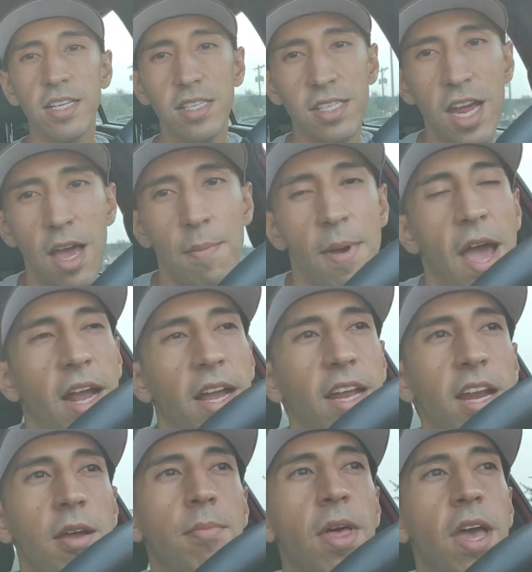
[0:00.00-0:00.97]
a step back
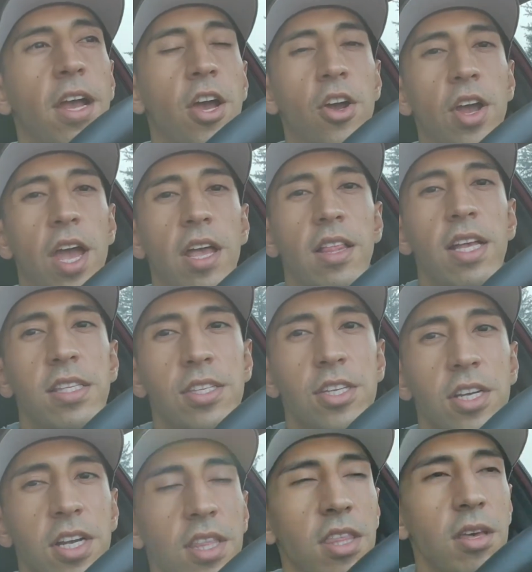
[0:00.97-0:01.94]
and I'm like, okay, let's
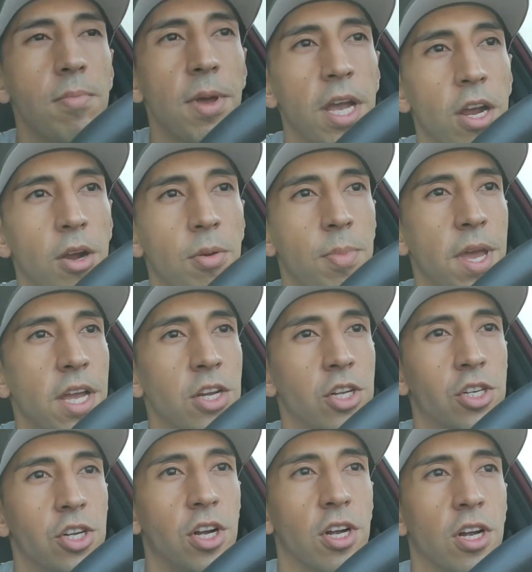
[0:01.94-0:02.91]
look at the bigger
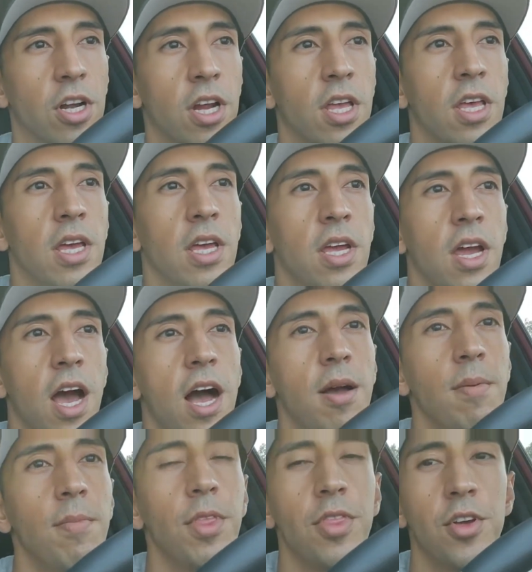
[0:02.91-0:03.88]
picture.
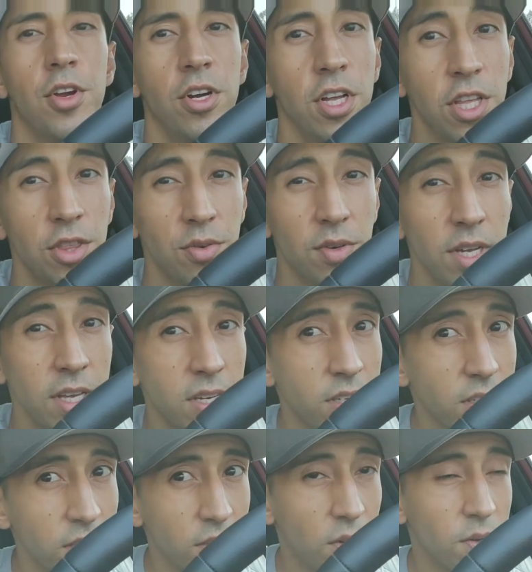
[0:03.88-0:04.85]
I'm 33
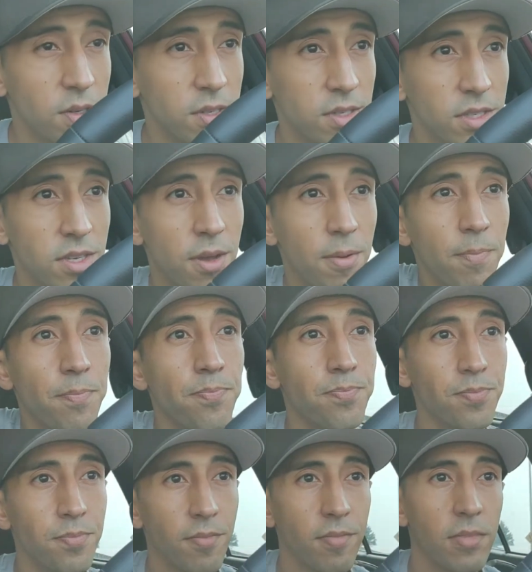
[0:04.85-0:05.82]
years old.
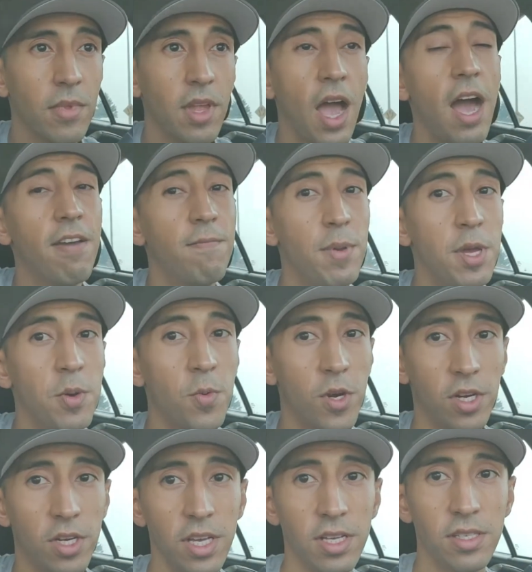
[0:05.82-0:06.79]
I've been
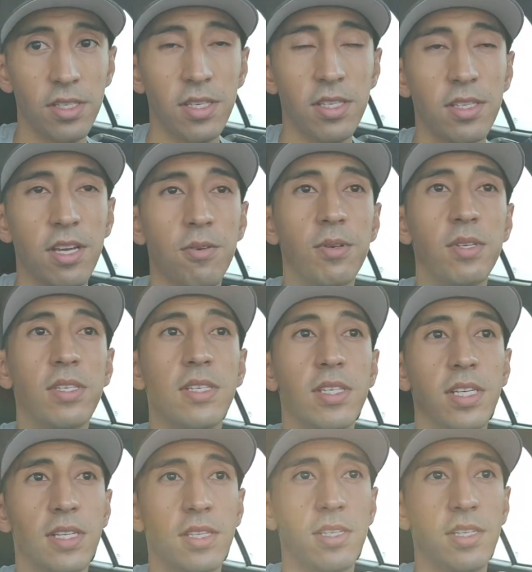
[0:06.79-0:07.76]
working since I was
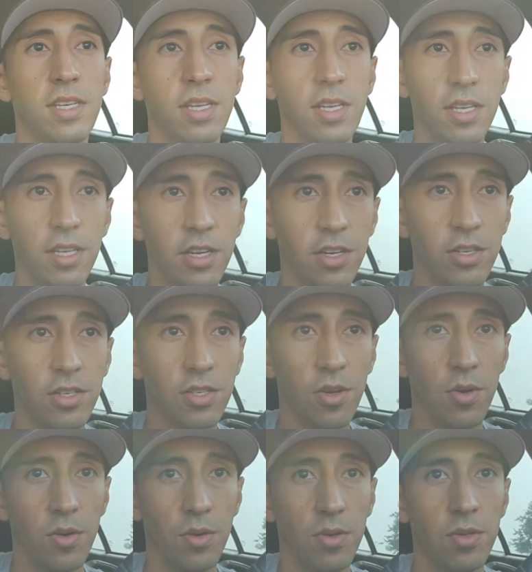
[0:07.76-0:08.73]
16 years
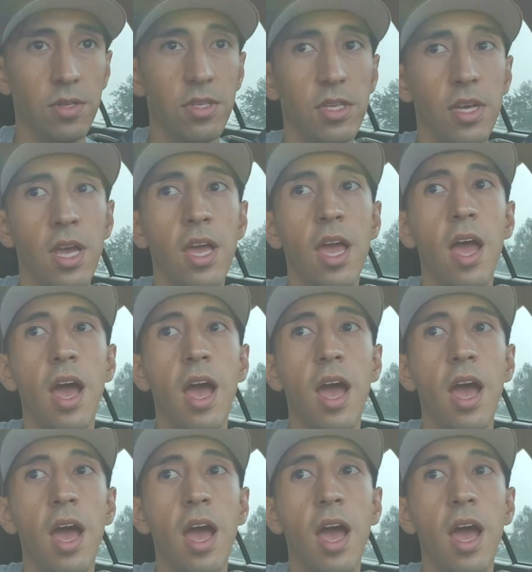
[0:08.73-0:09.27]
old.